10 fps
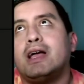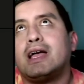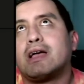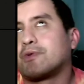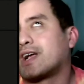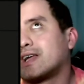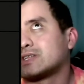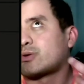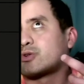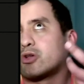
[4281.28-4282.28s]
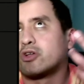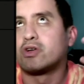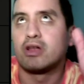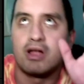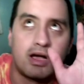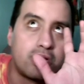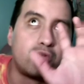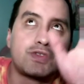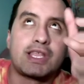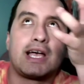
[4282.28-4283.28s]
we kind of start to
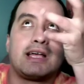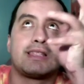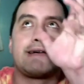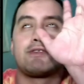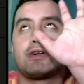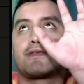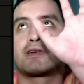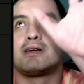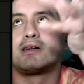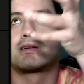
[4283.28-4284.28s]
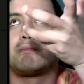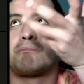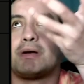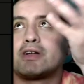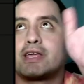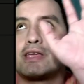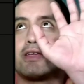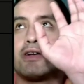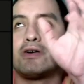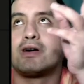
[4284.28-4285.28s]
lose that level of compelling, you
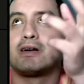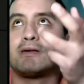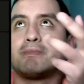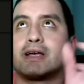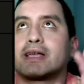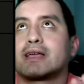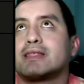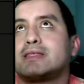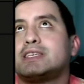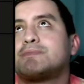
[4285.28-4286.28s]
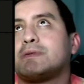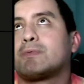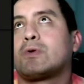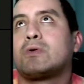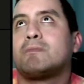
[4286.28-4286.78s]
know. Like these people,